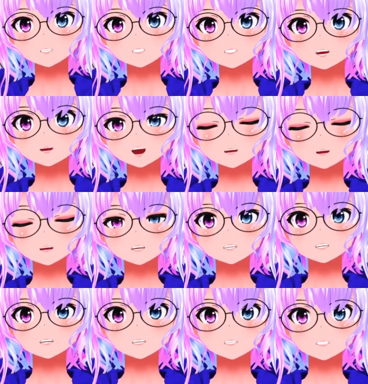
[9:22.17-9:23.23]
F X
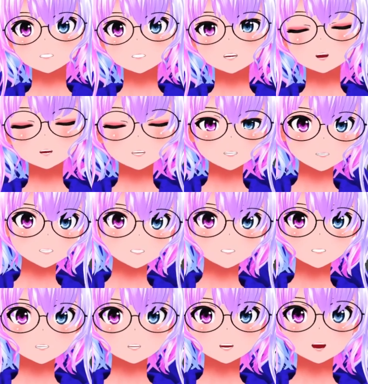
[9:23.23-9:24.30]
section of the gestures
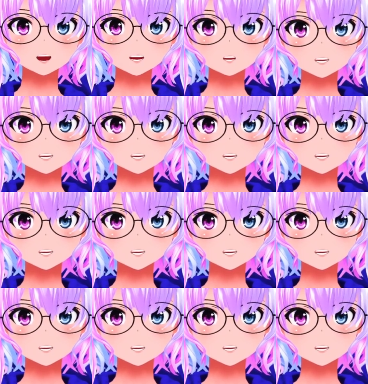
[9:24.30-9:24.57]
category,